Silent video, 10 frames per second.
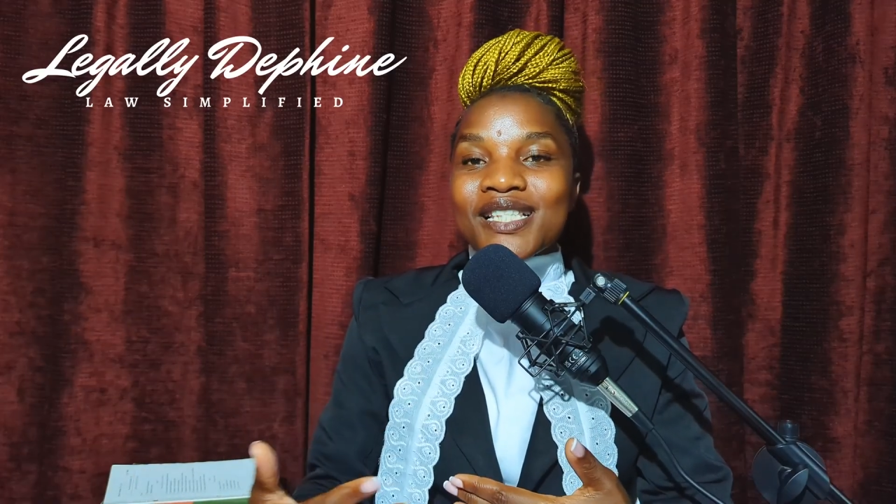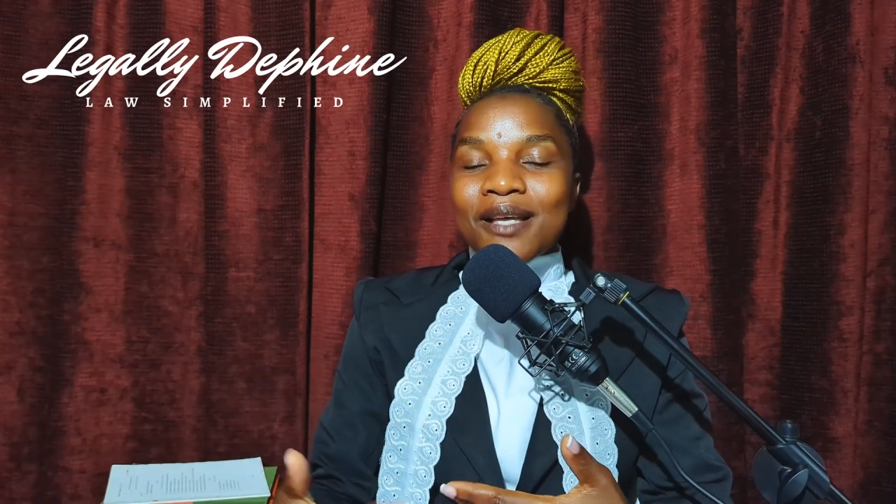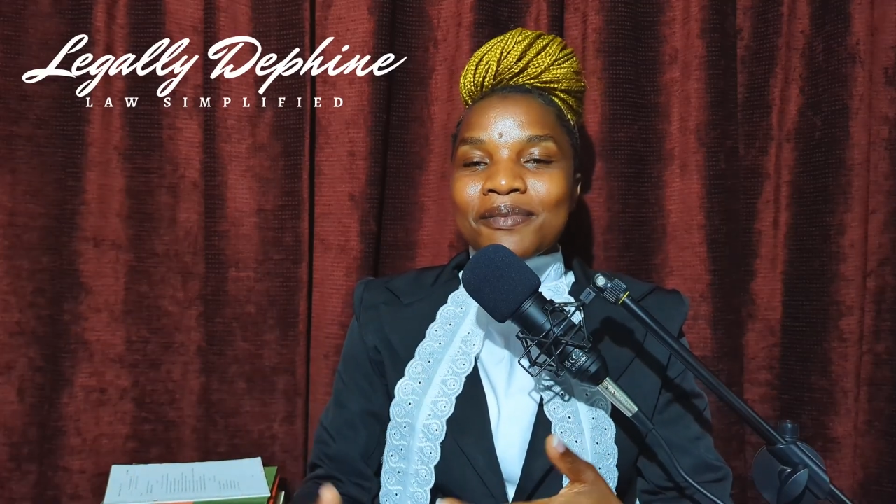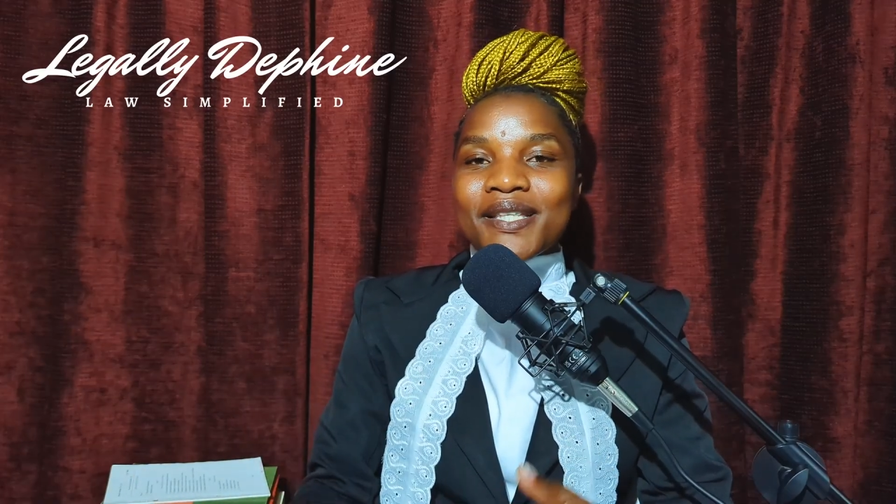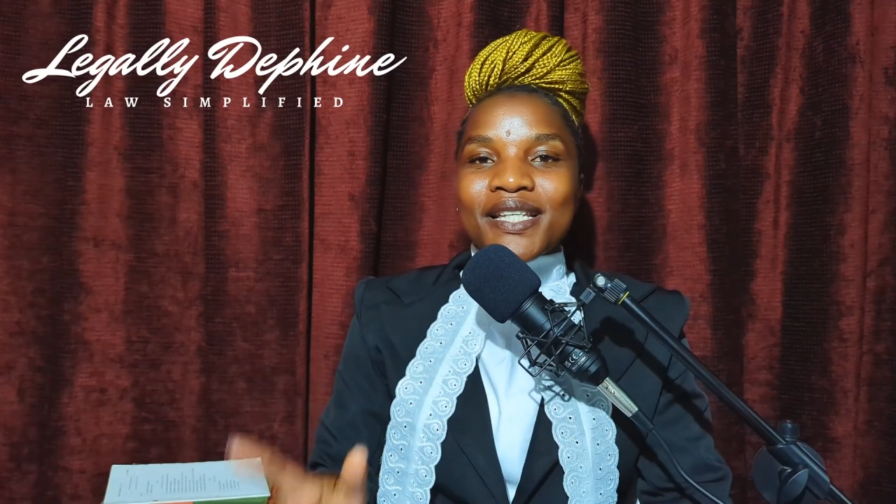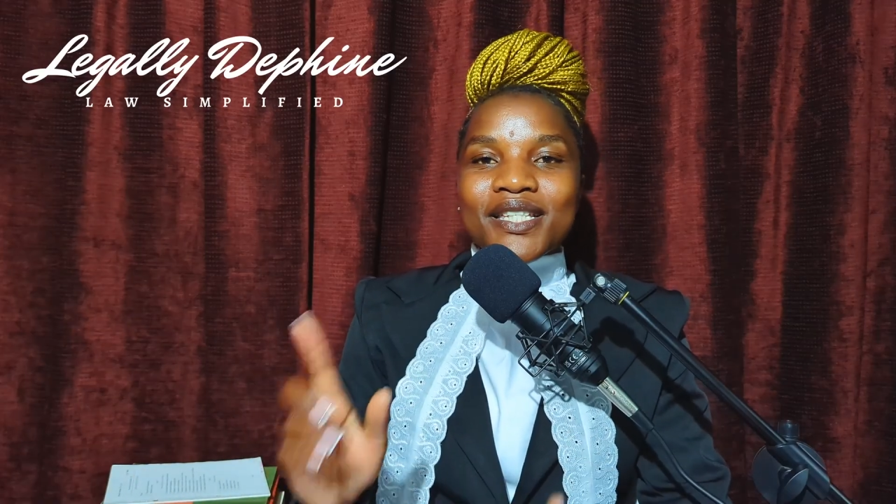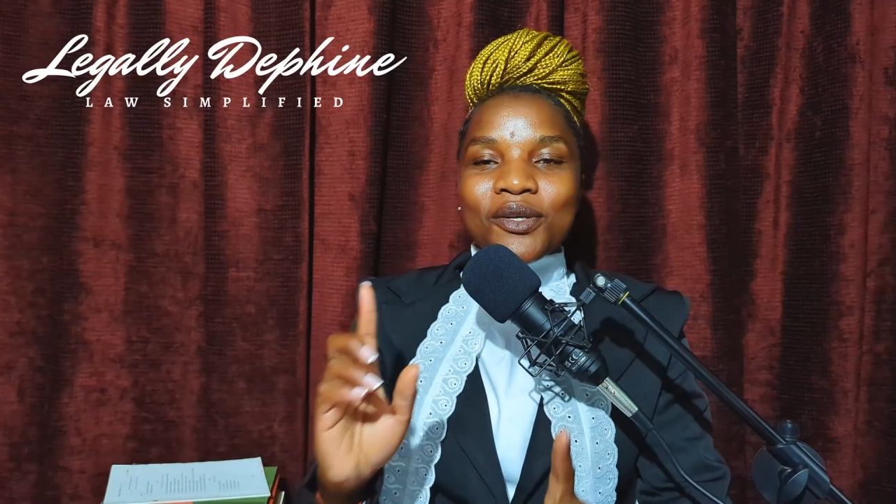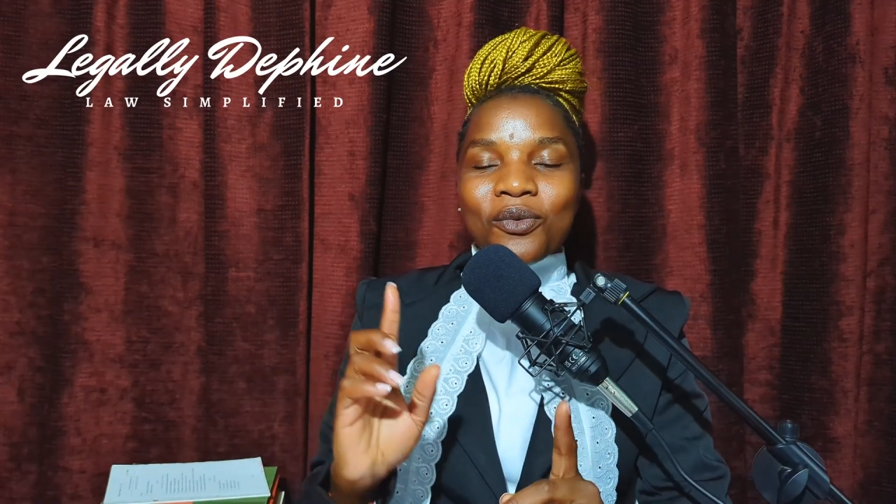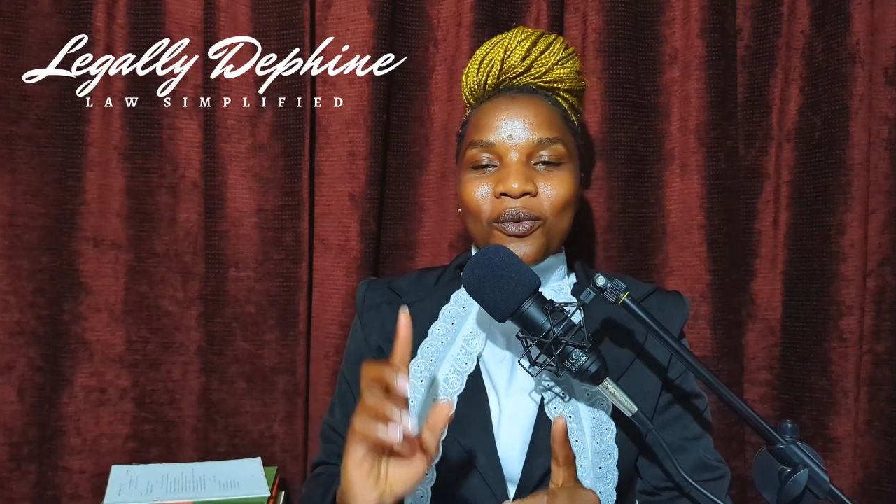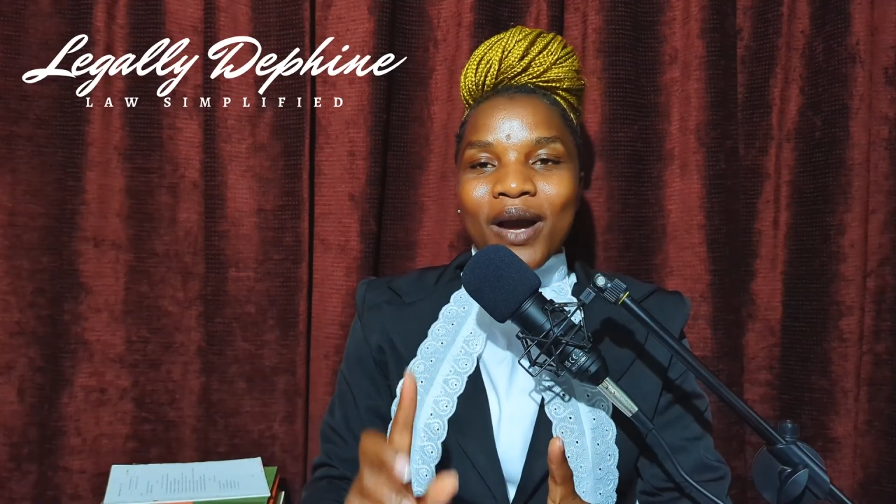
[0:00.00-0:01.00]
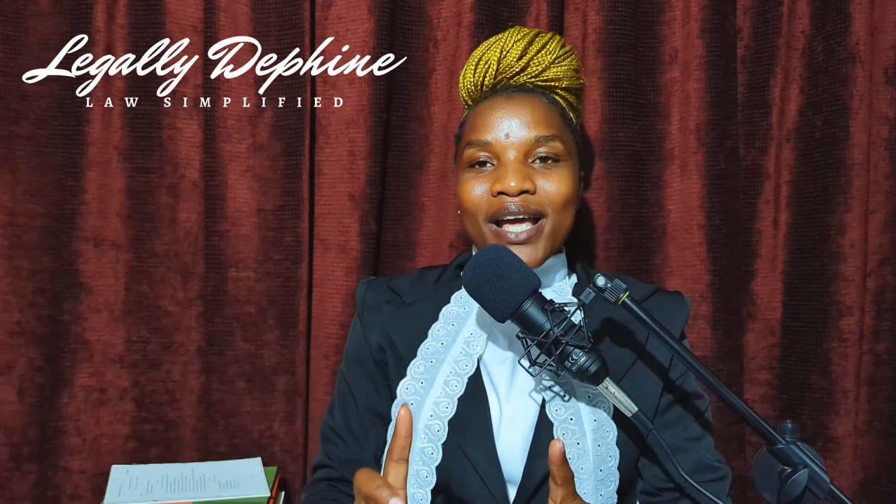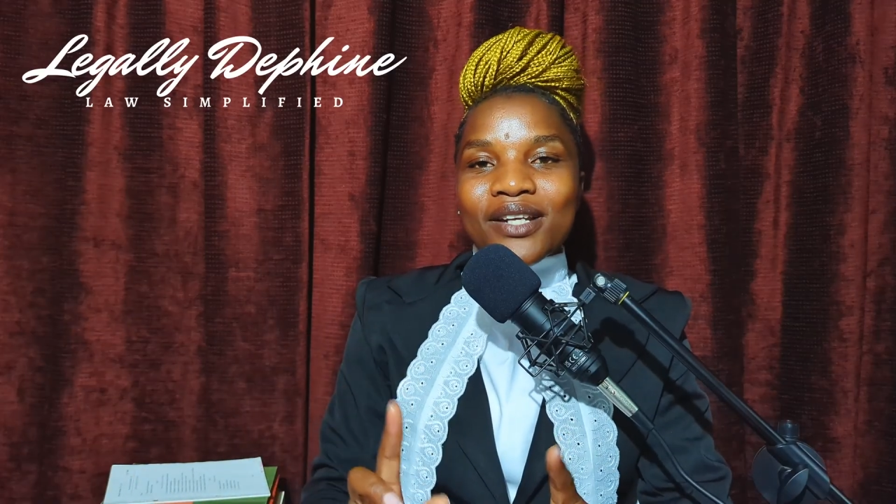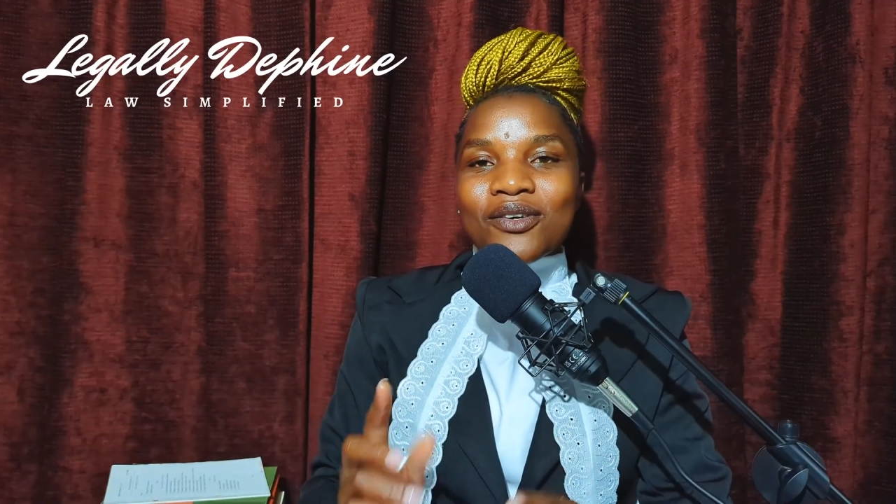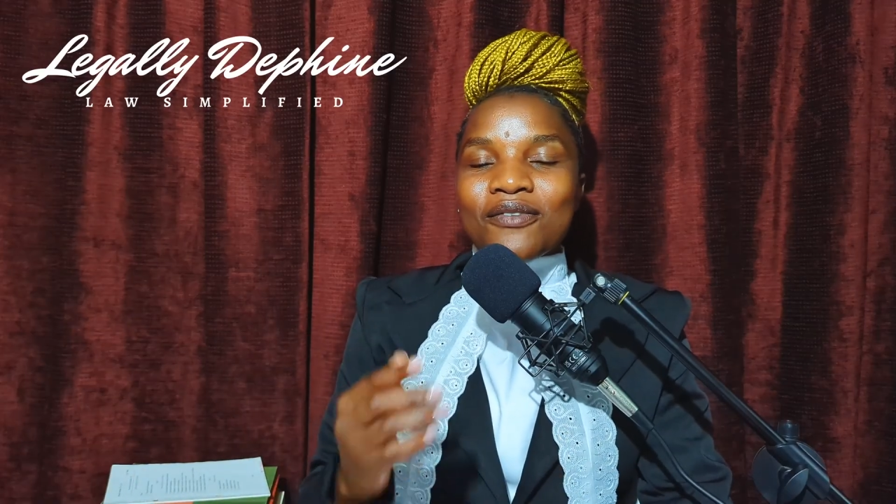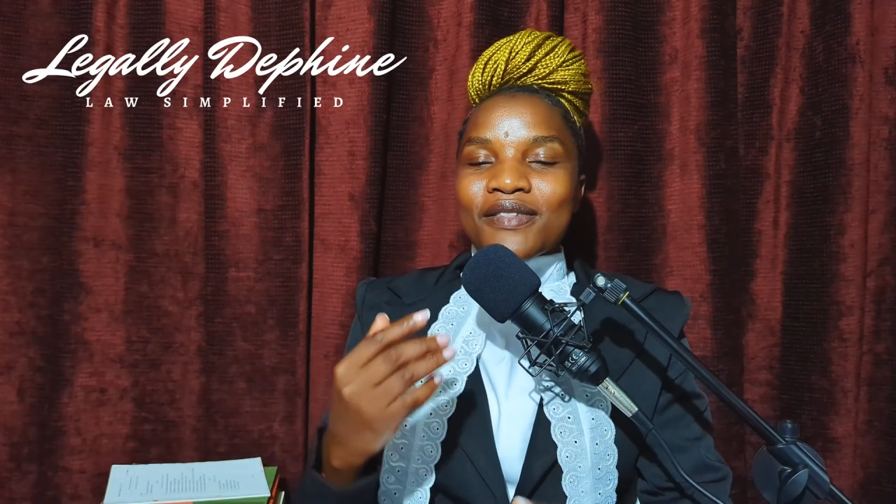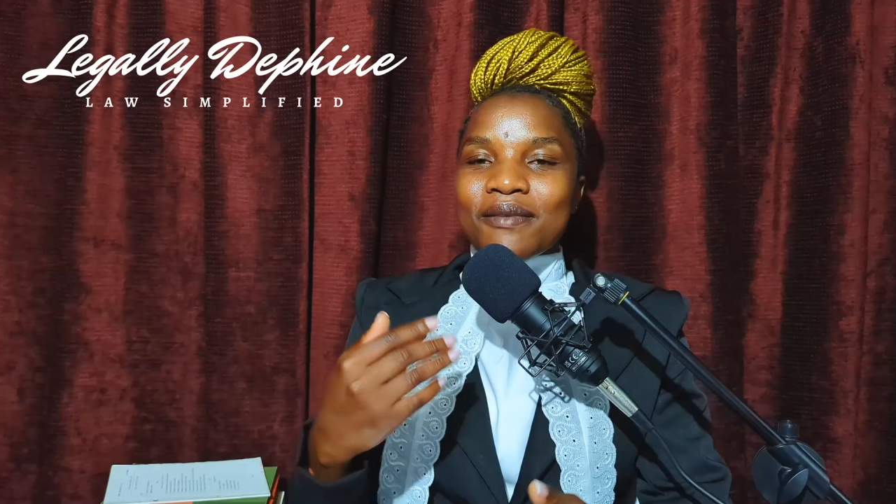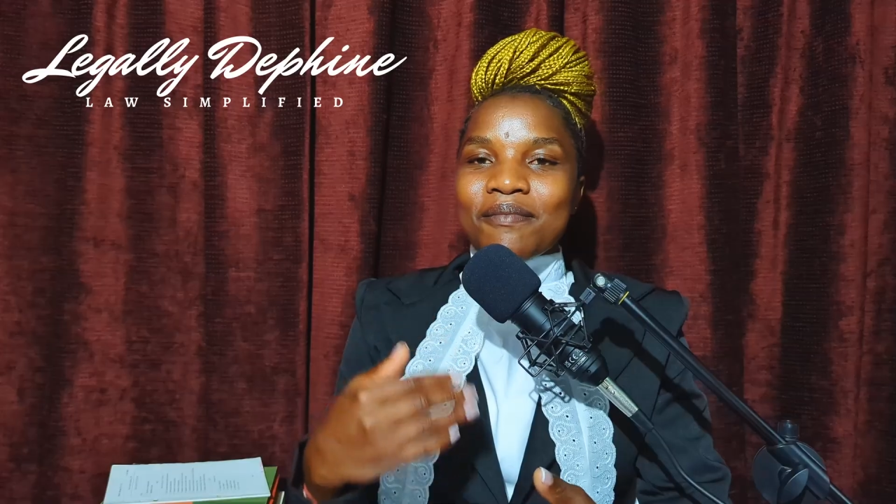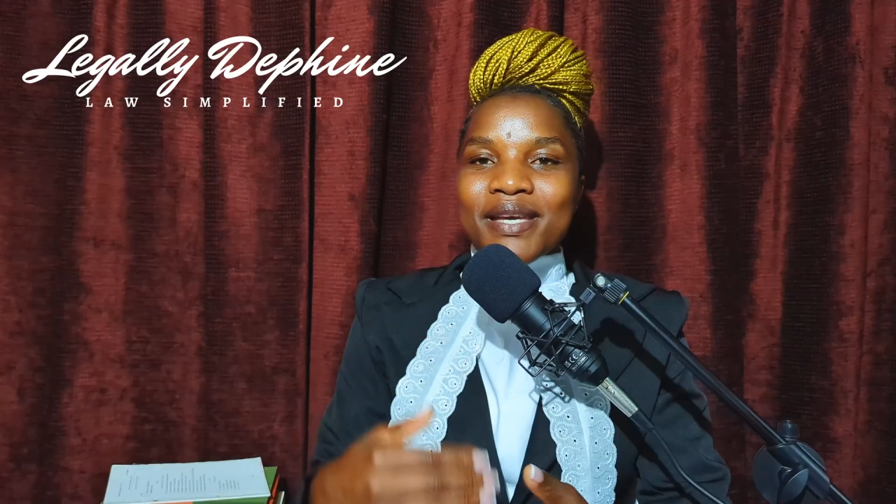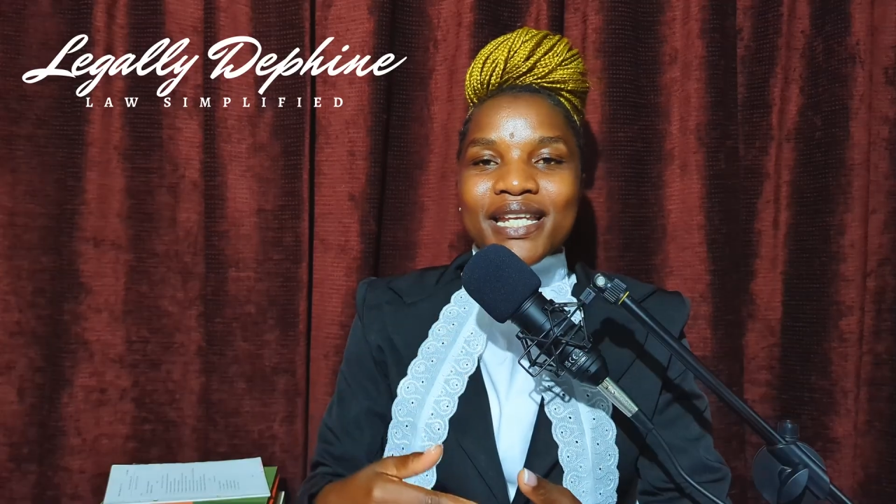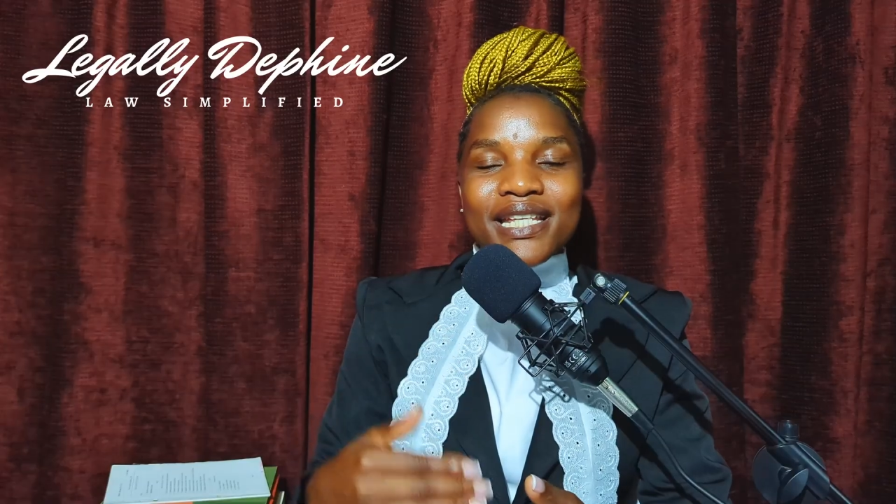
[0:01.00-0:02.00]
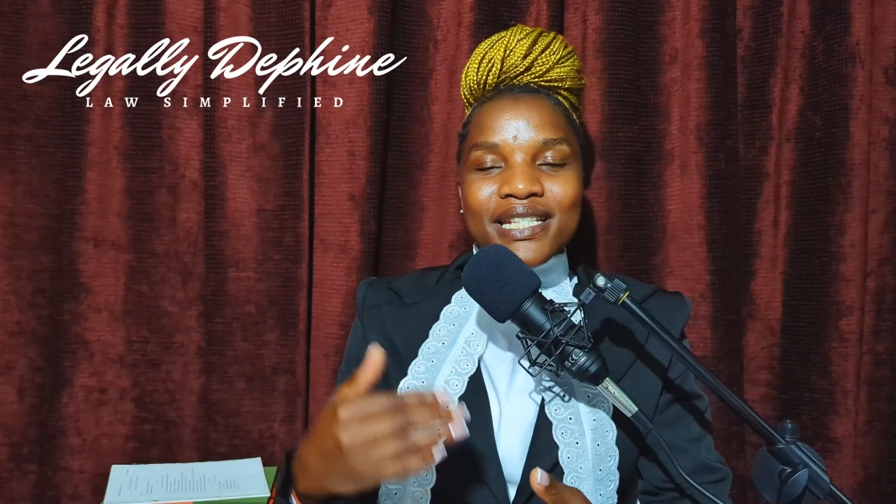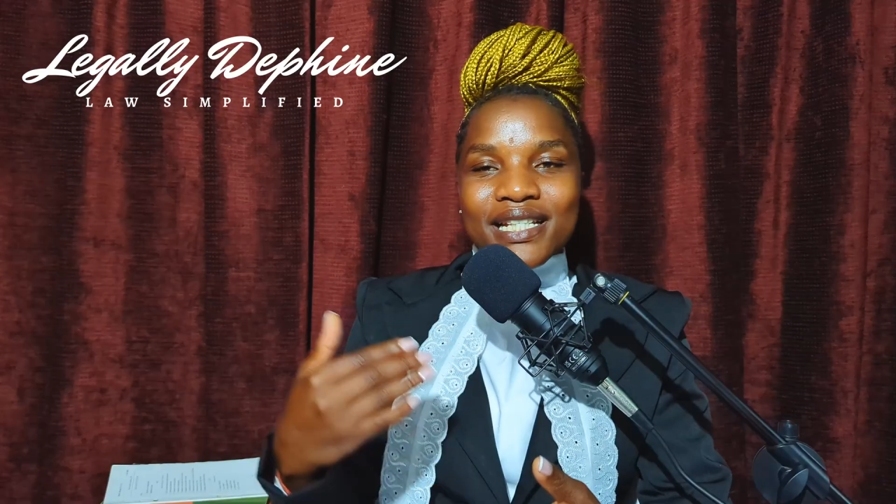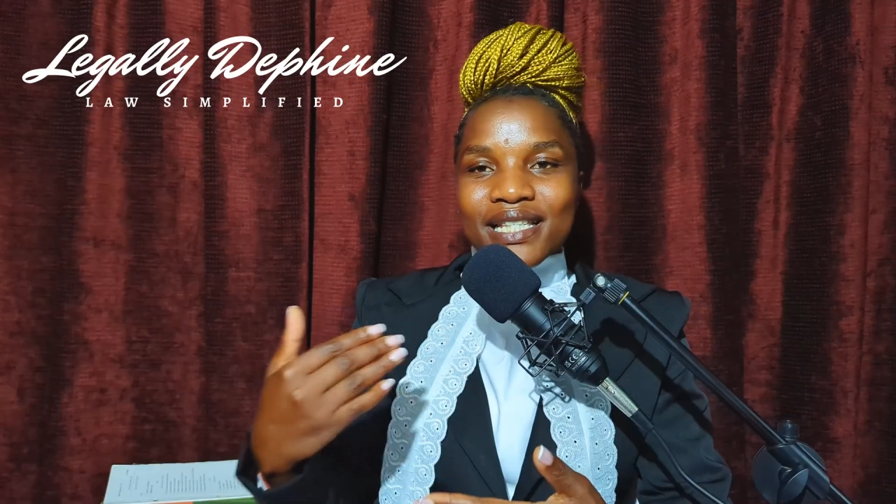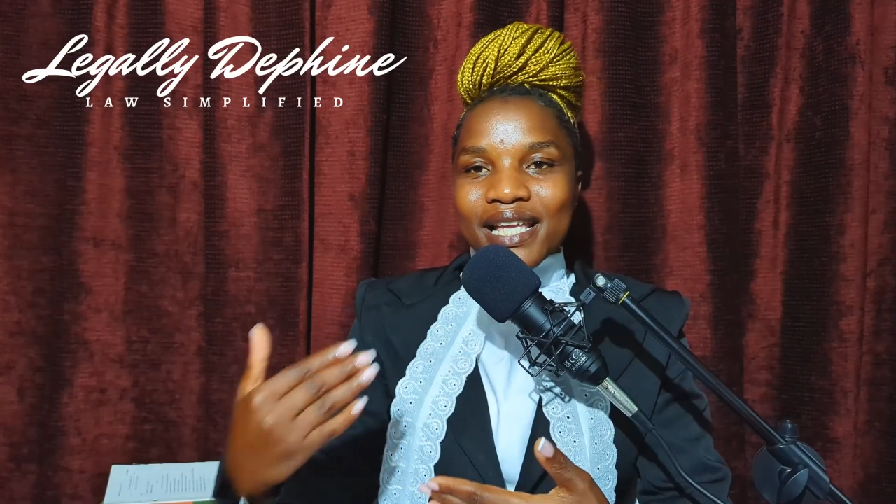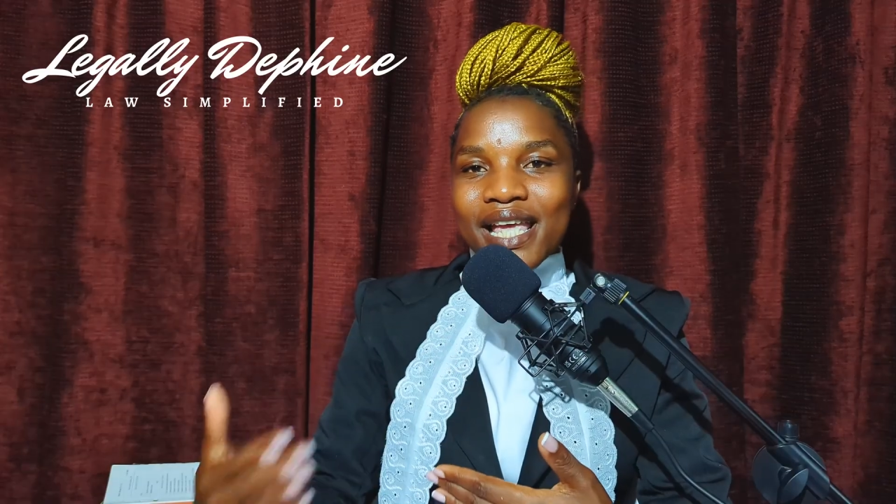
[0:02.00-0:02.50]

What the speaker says: subsection 1 of the Marriages